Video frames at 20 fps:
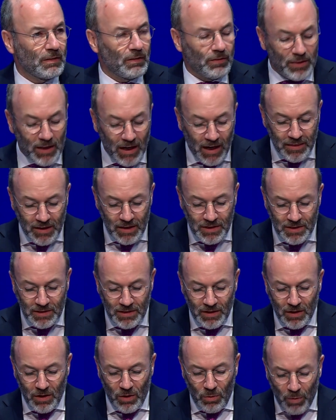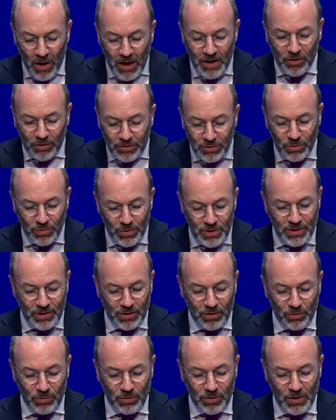the others will not do
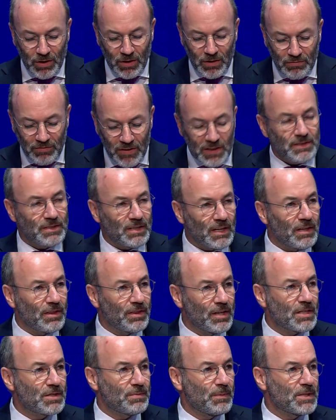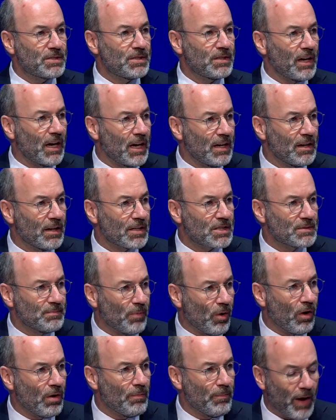so. We see this with the inner
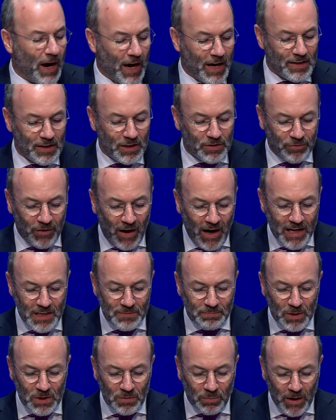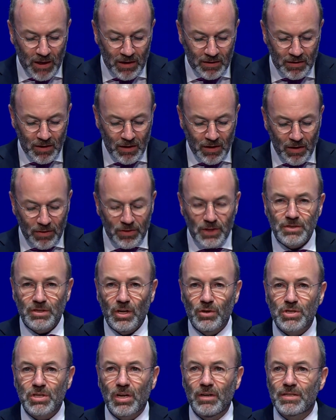small-minded fight between the
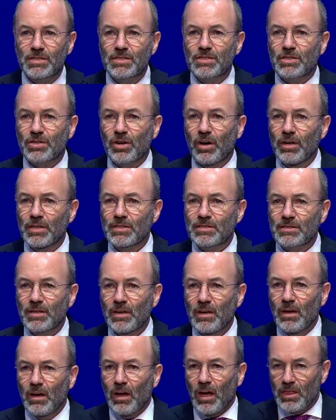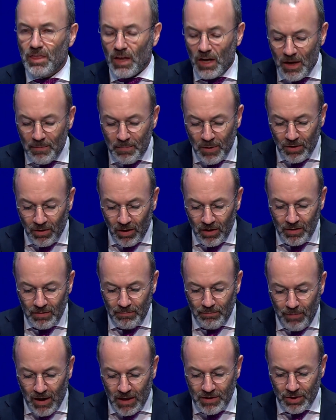socialist Scholz and the liberal
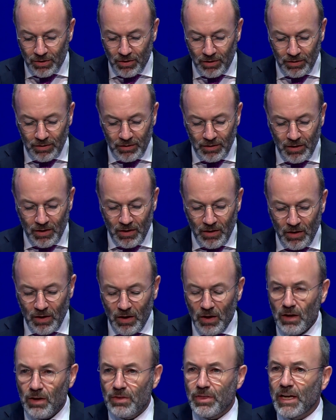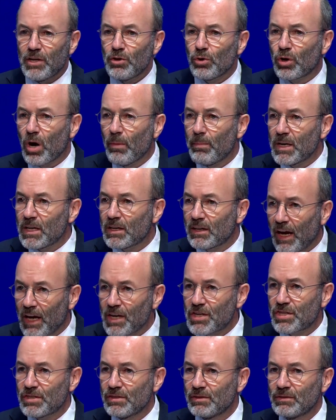Macron. They do
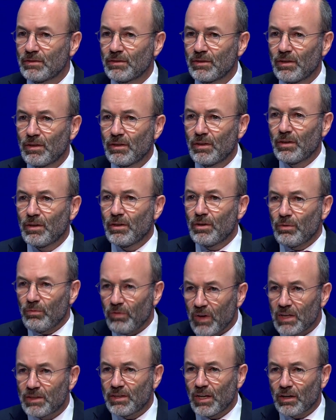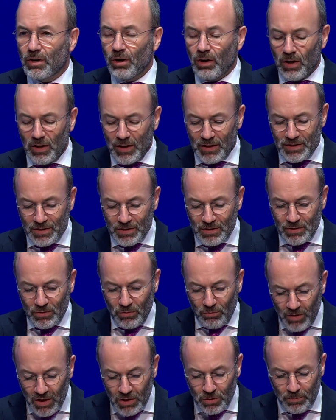communication, we, dear colleagues,
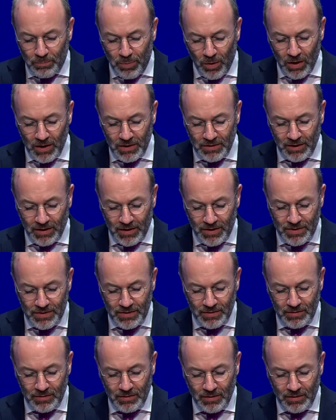we do politics.